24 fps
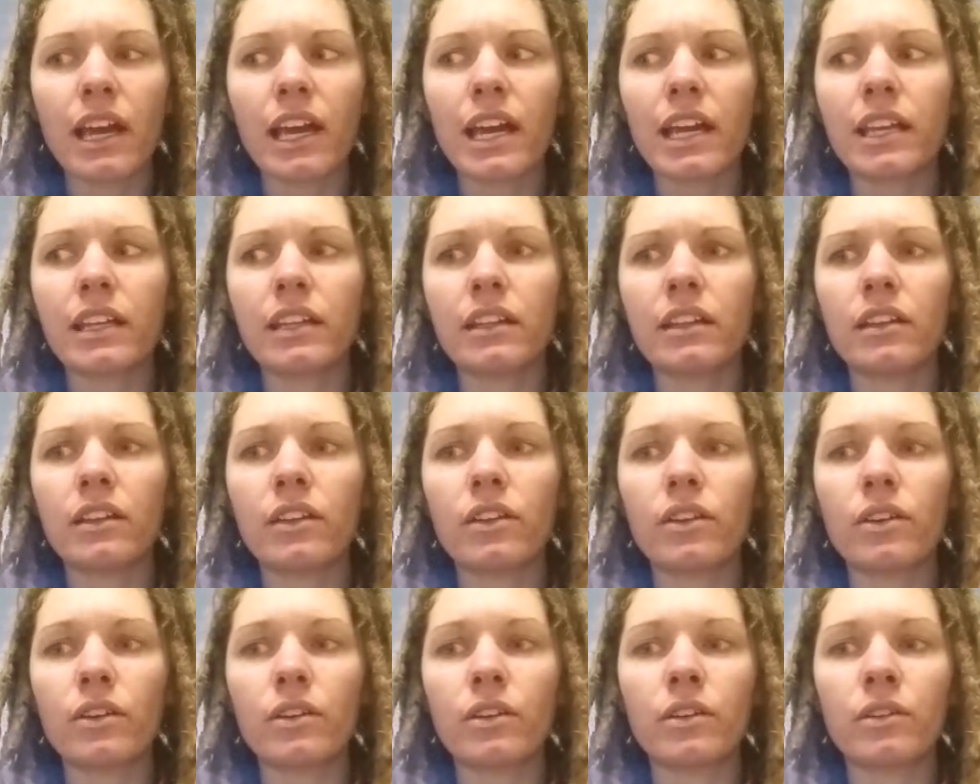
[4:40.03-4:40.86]

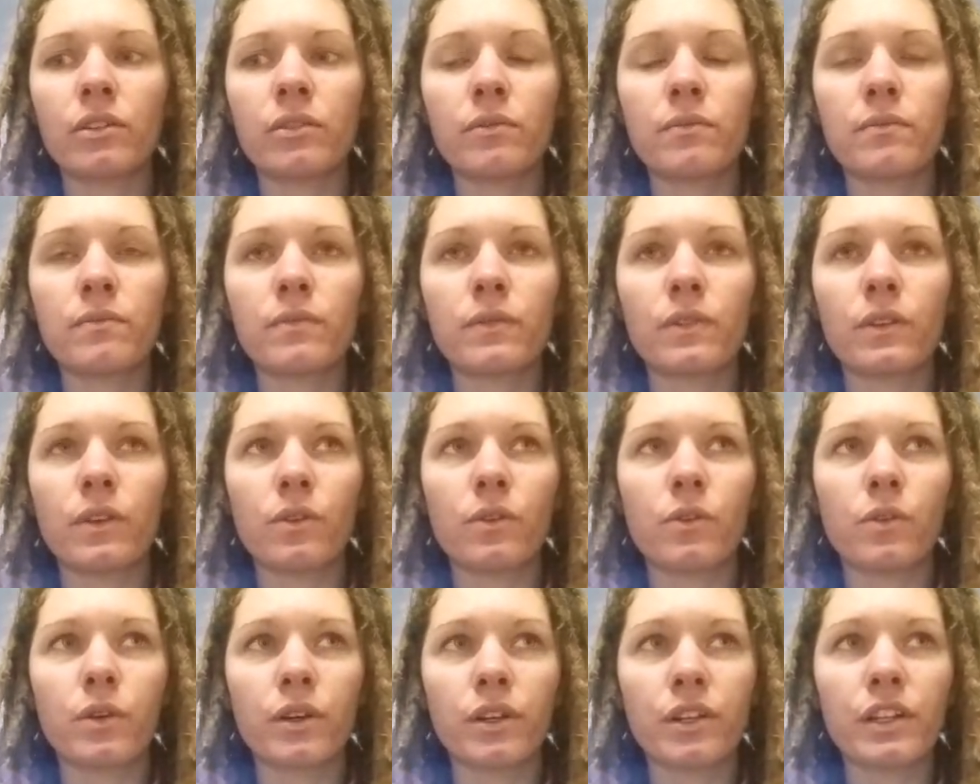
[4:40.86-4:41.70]
and the
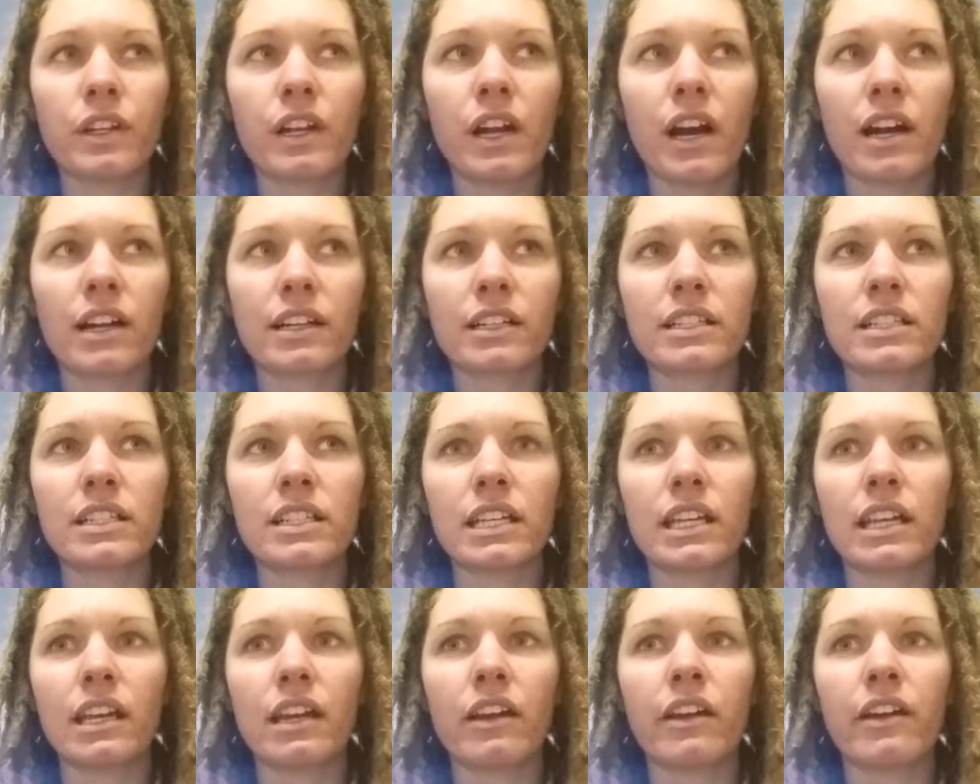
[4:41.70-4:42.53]

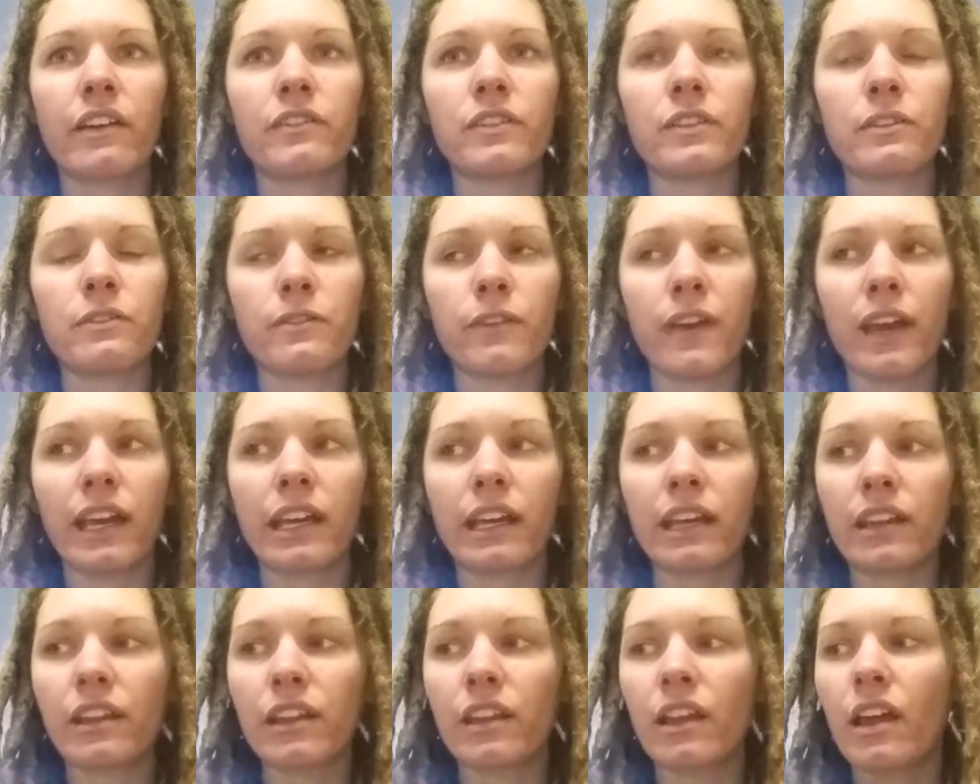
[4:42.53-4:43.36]
orthodoxy of the
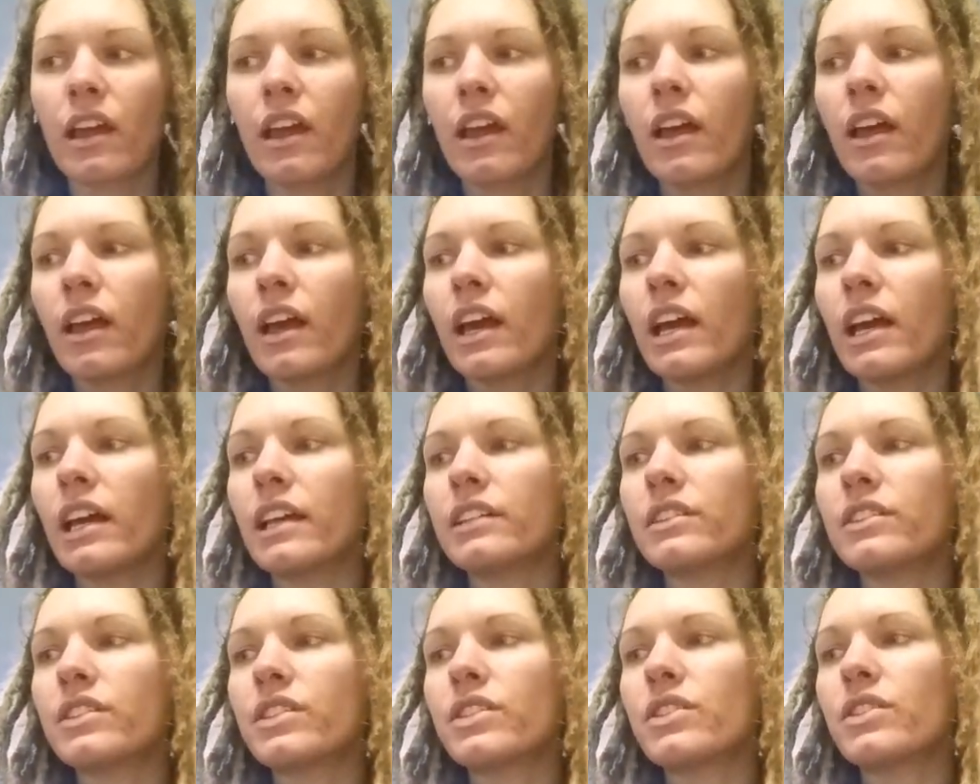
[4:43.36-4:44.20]
faith.
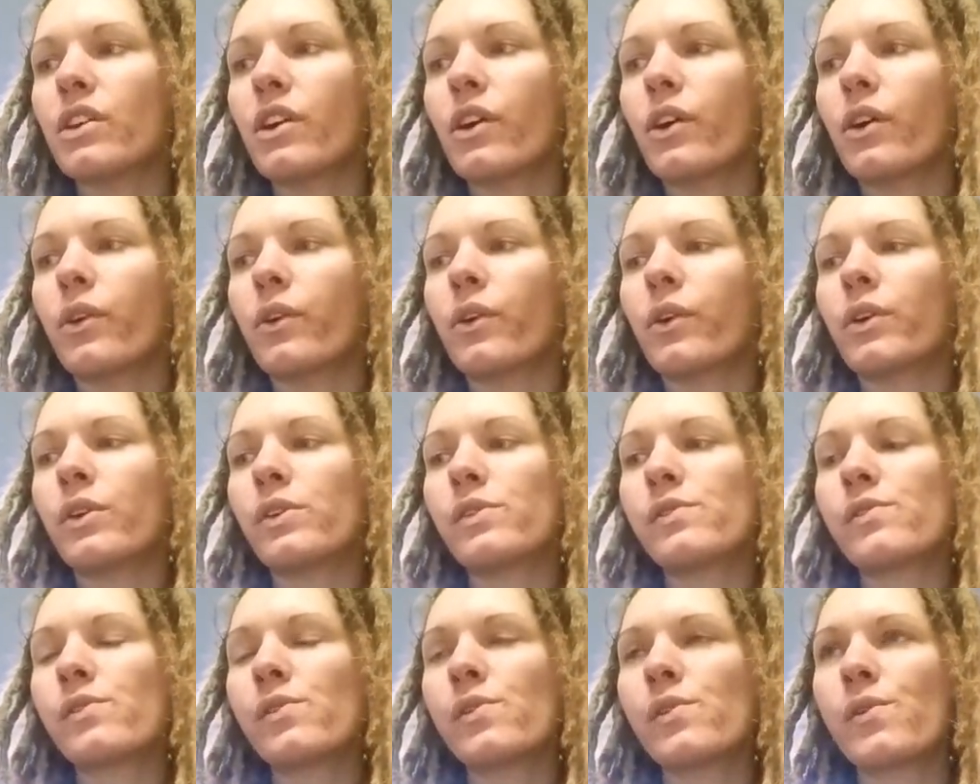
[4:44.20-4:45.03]
And
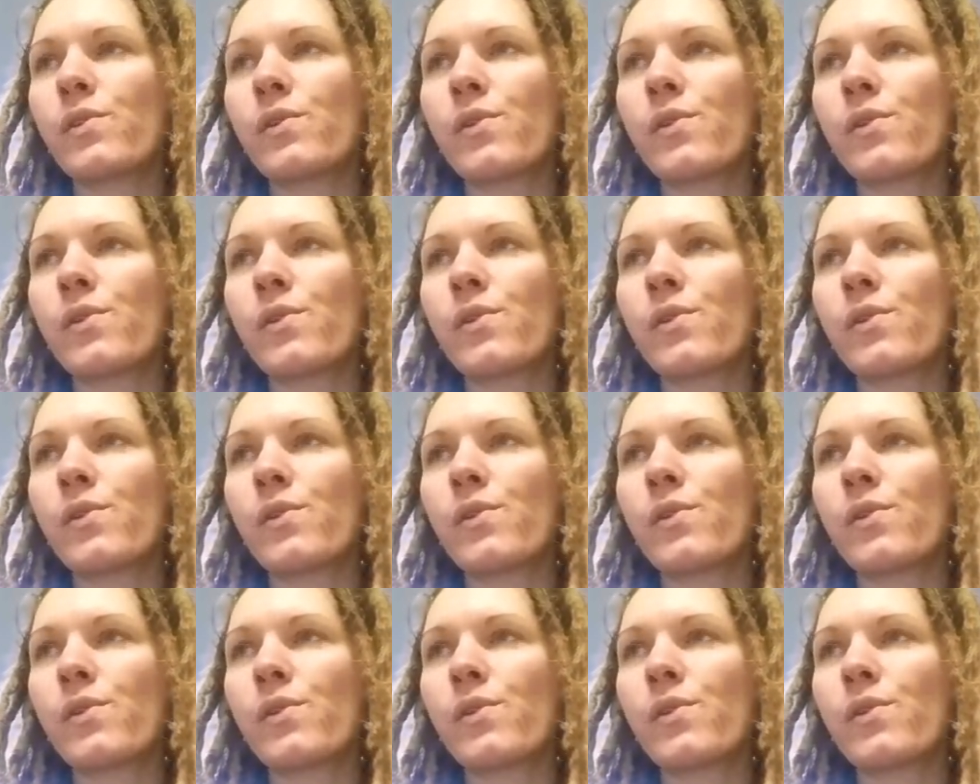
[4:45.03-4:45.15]
so